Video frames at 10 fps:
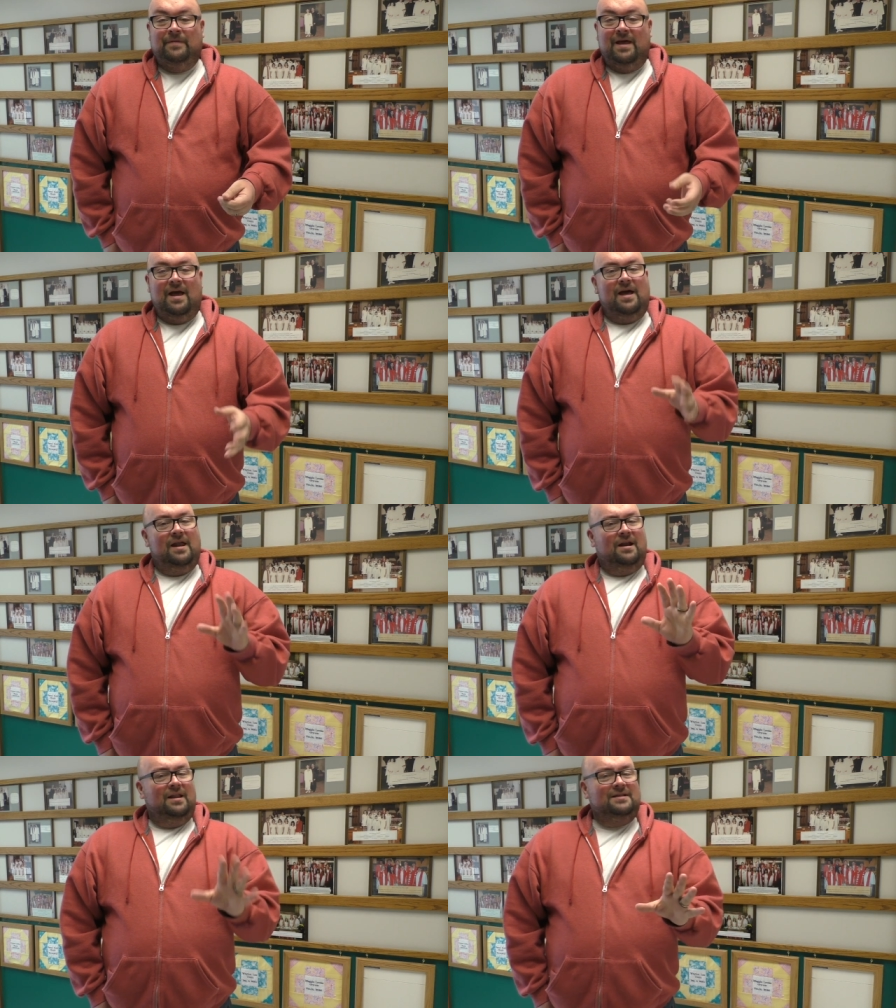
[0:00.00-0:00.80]
And
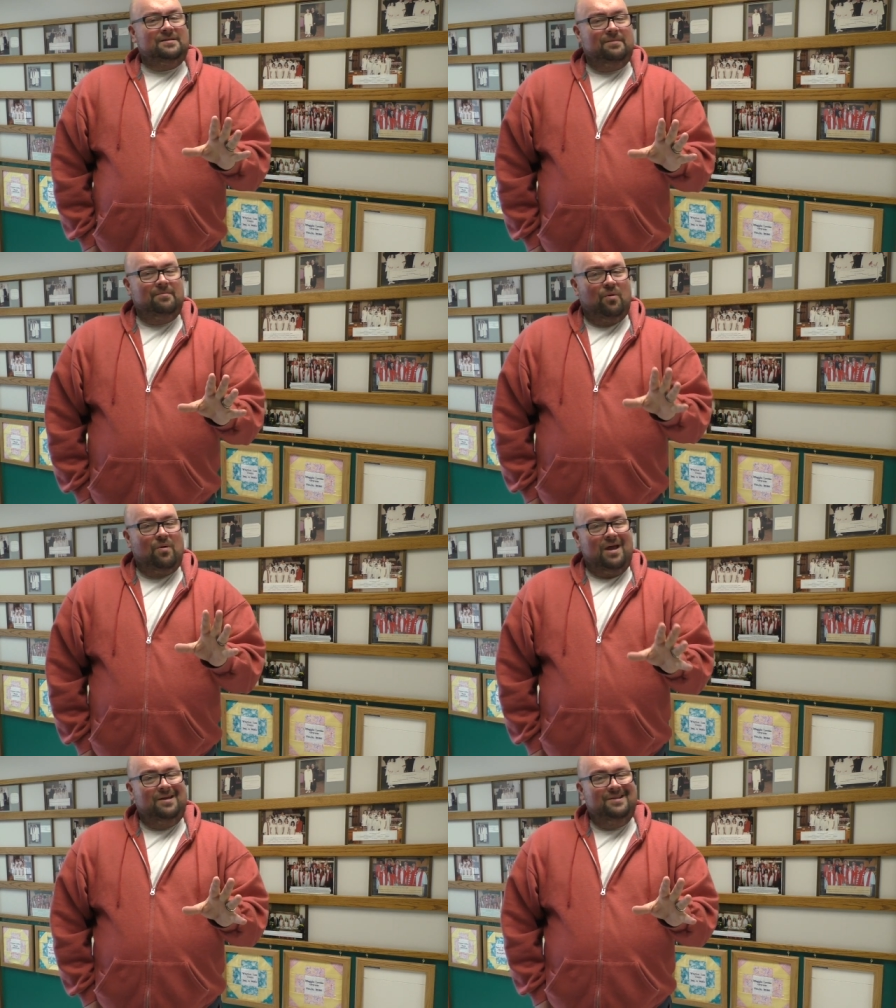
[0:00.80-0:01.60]
unless something
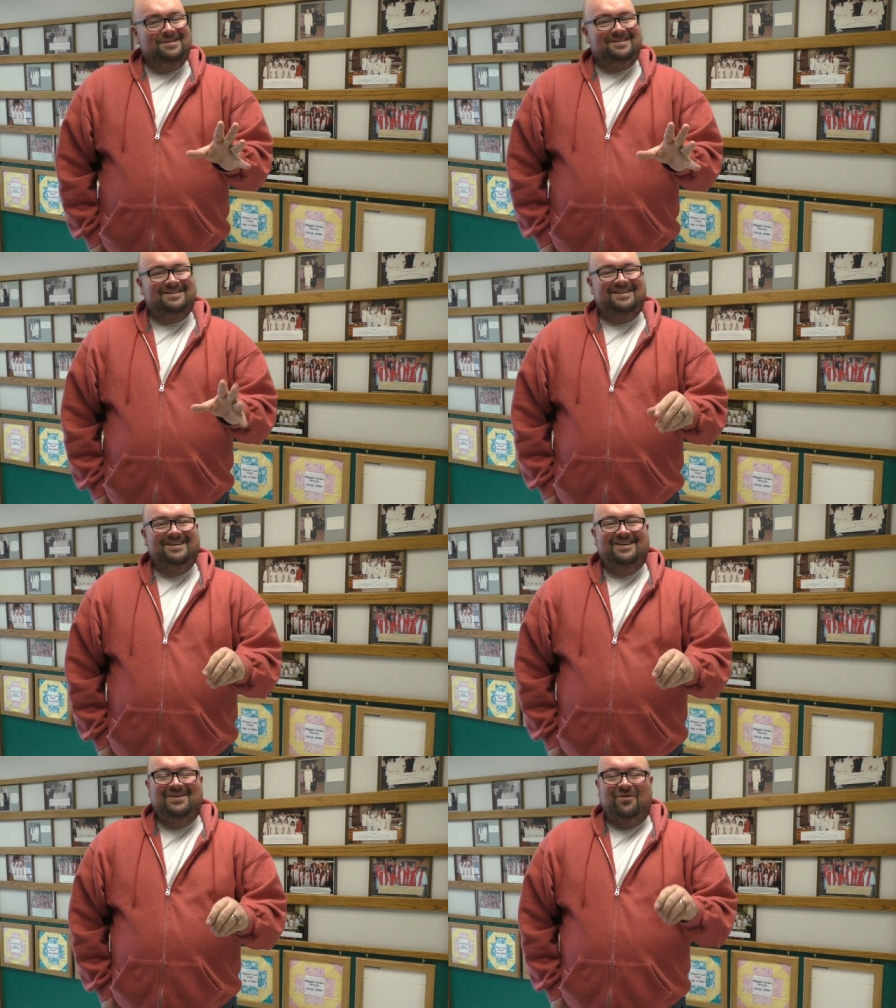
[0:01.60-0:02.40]
miraculous
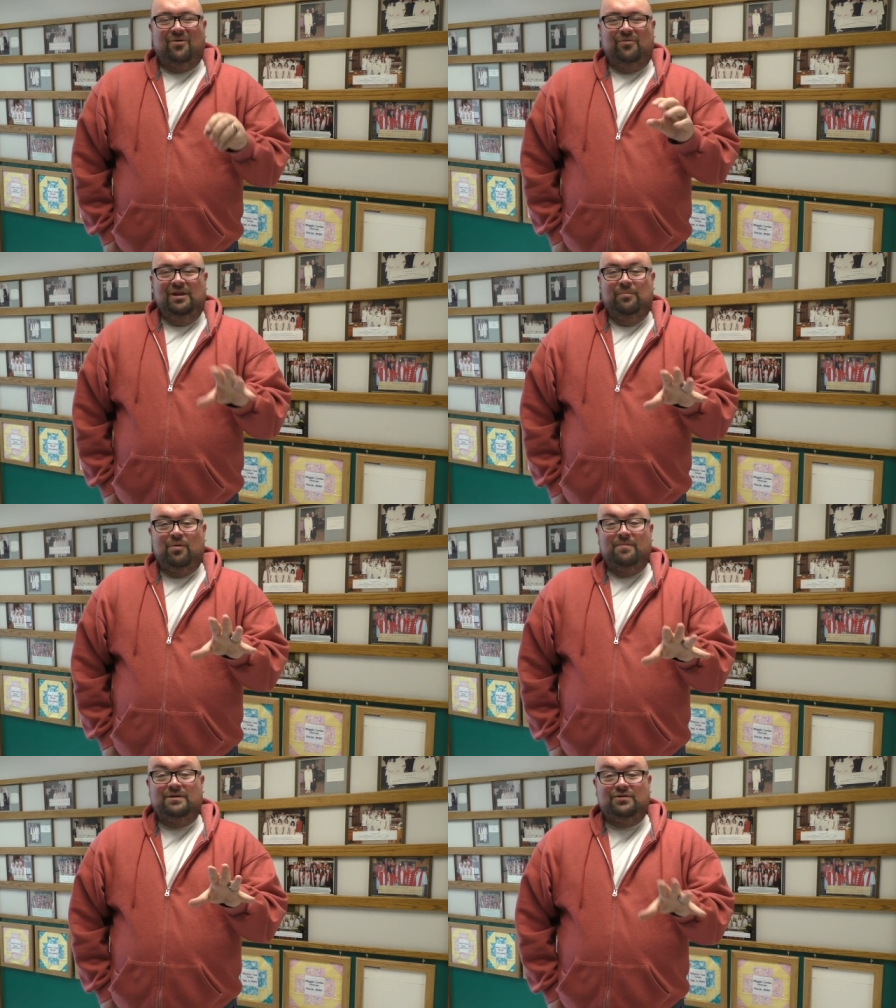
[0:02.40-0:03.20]
or really
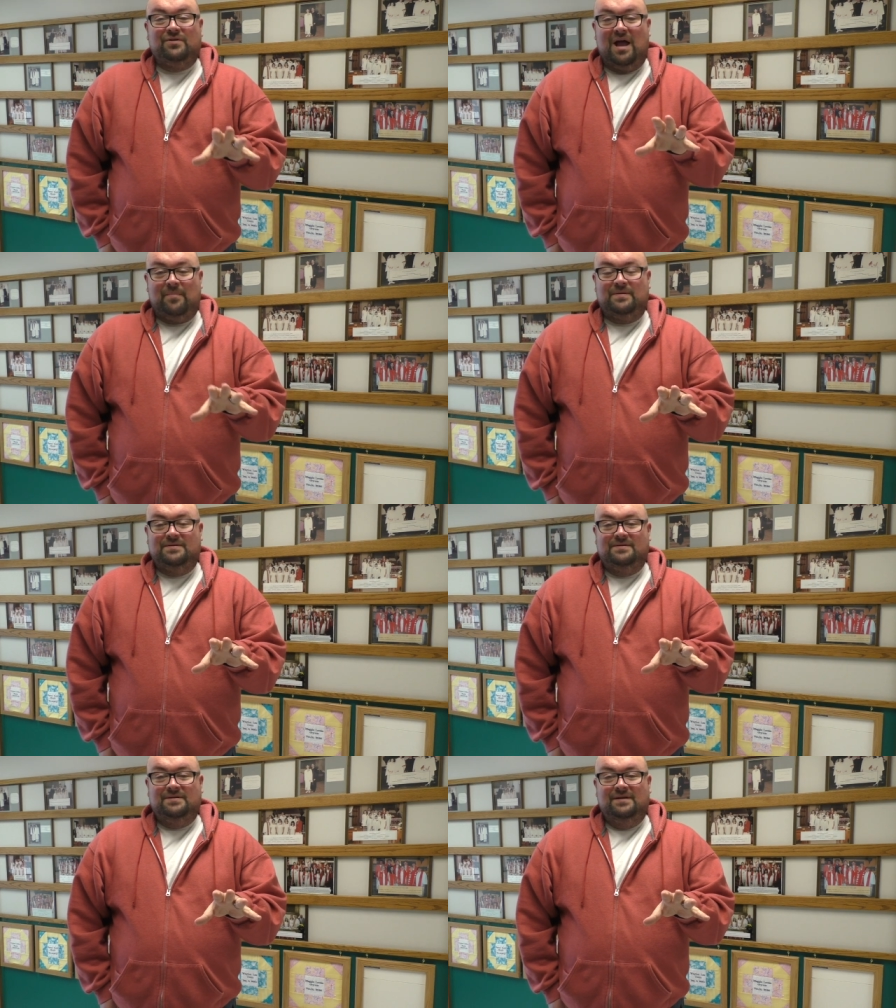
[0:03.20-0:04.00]
premature
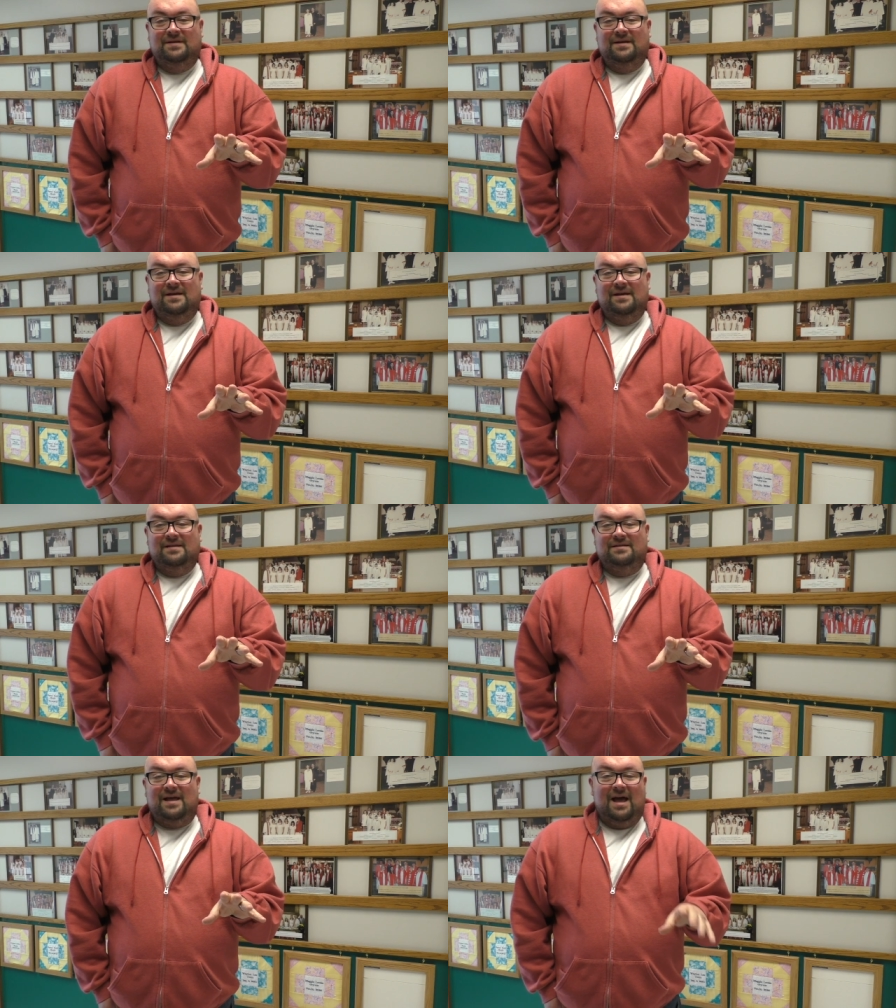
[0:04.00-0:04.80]
happens,
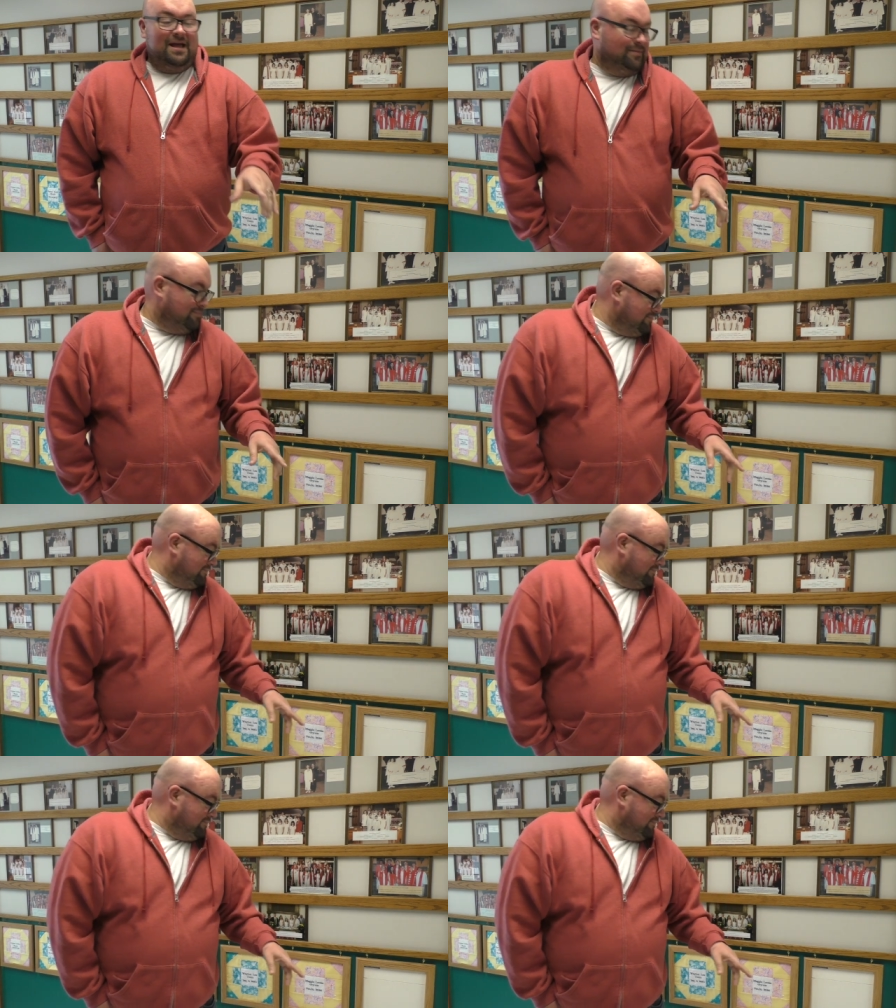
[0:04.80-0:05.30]
that